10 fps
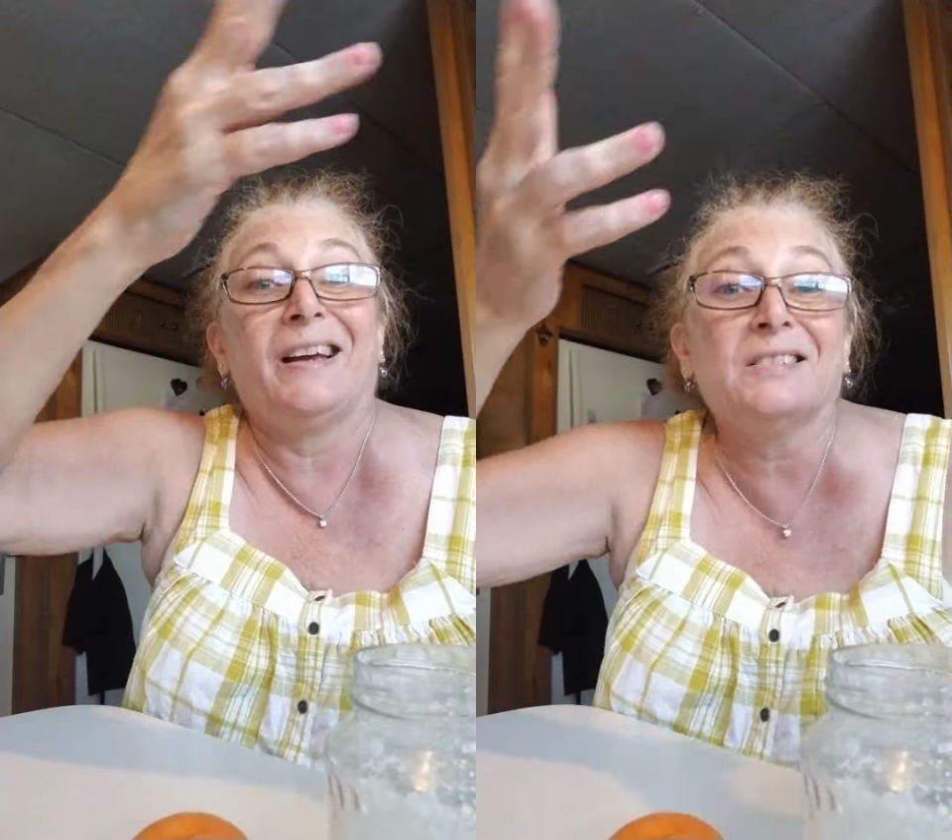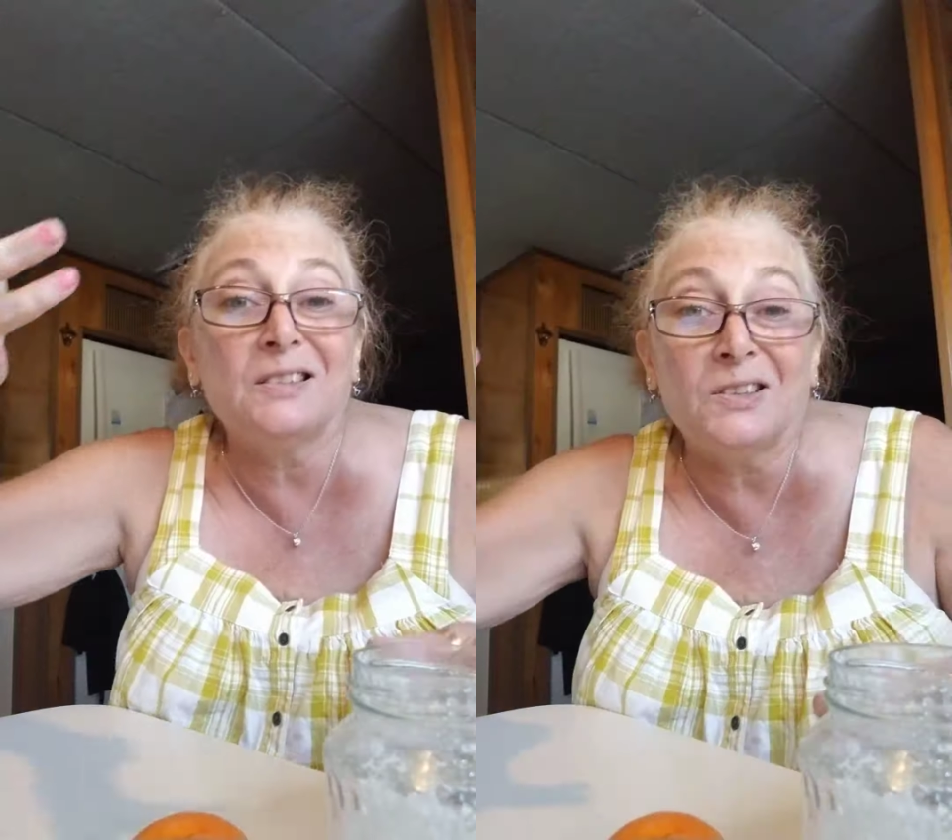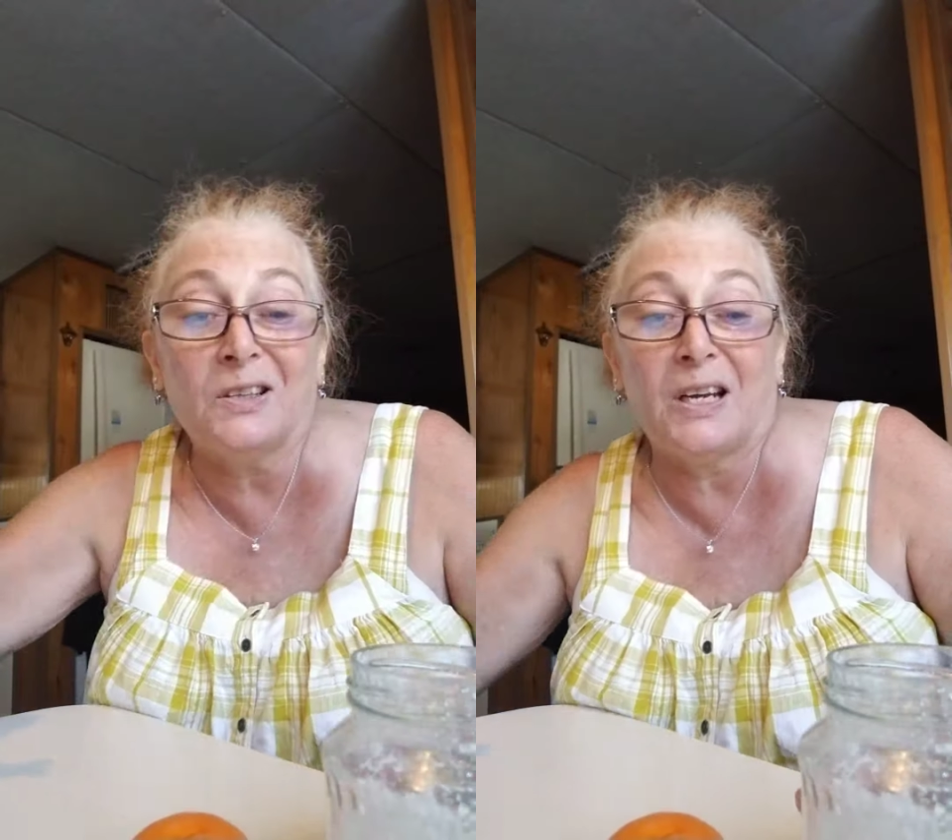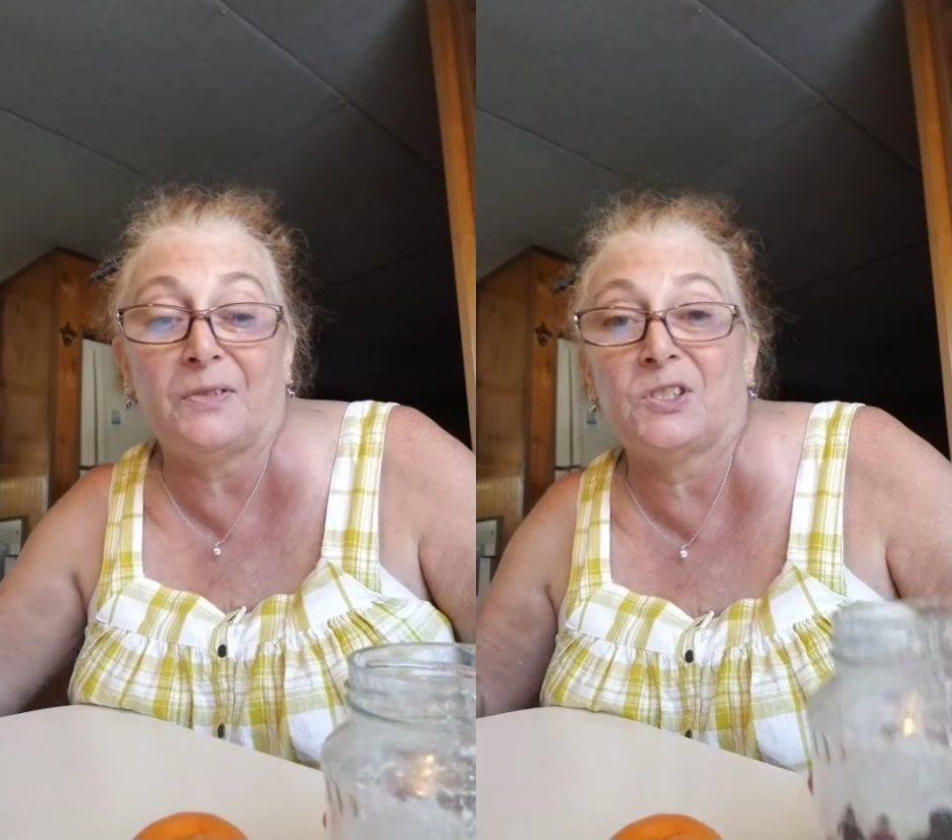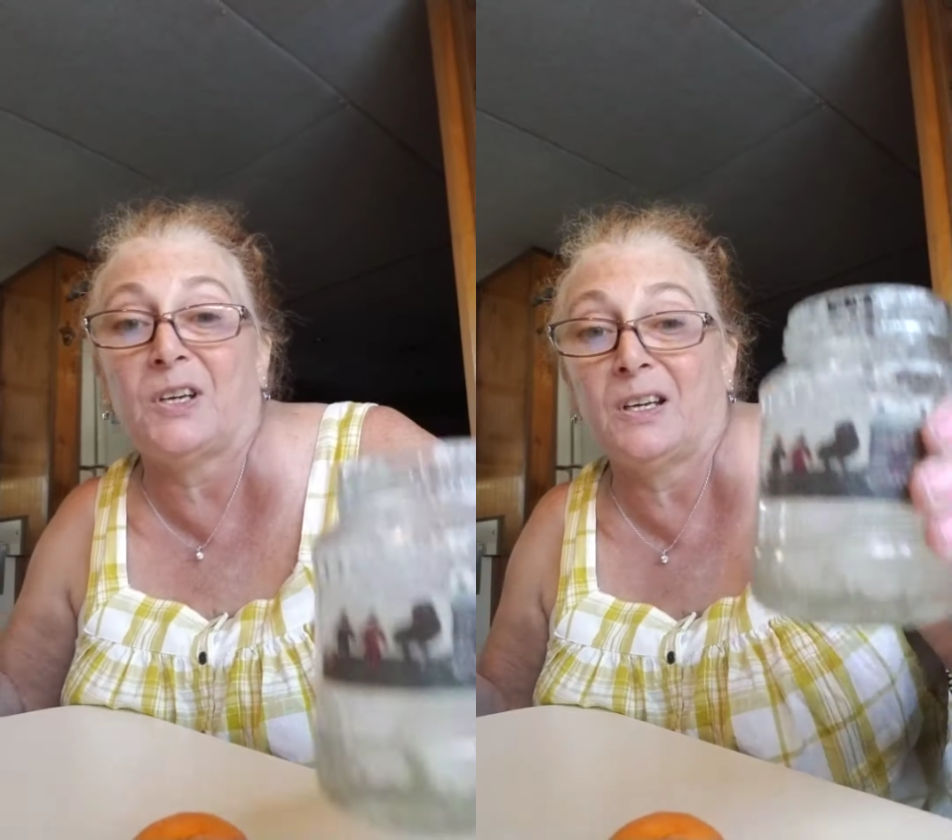I also don't have
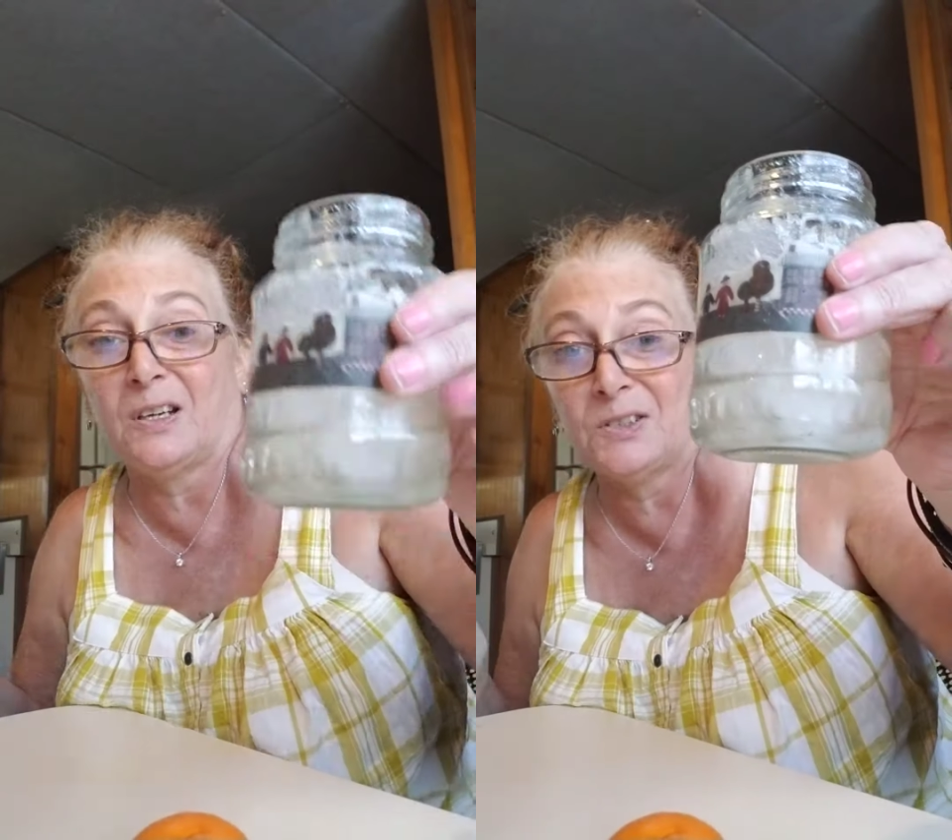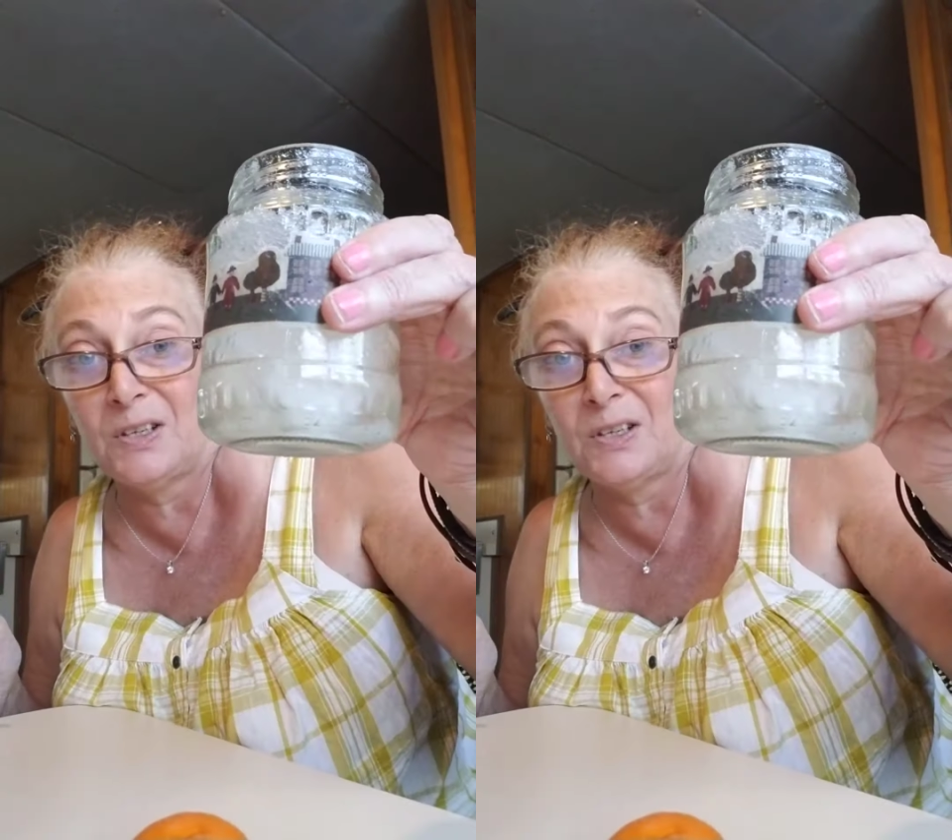a shaker,